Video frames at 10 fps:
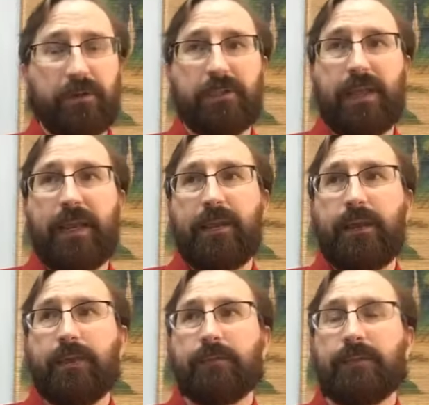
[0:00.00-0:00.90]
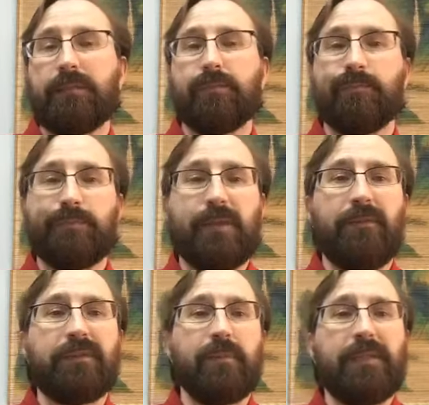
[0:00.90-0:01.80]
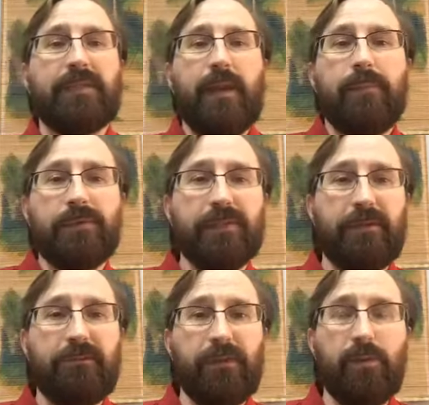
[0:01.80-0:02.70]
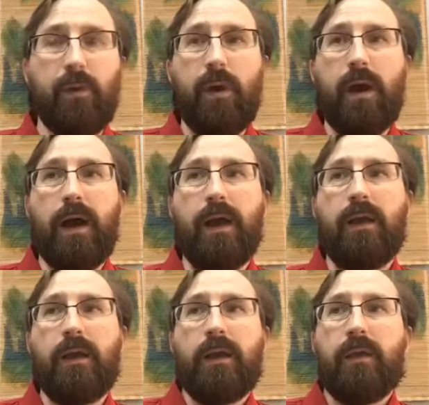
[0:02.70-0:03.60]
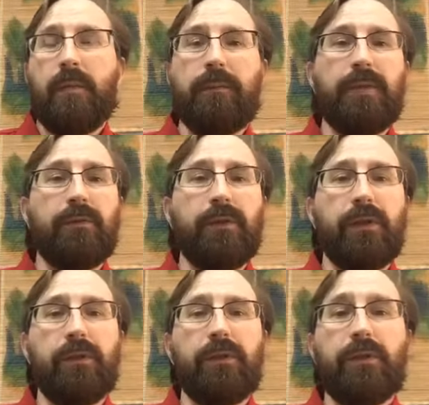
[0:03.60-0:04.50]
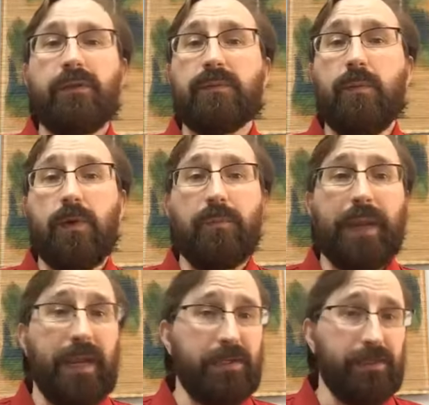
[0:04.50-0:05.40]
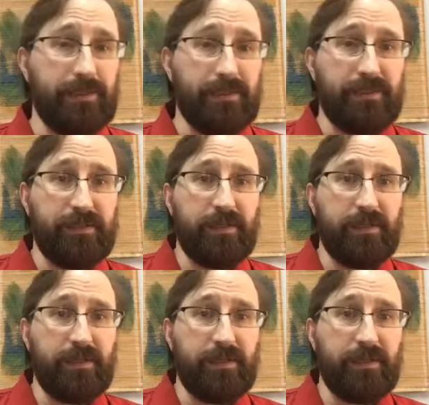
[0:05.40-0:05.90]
Say, let's give some examples. If you maybe you think you could use more patience,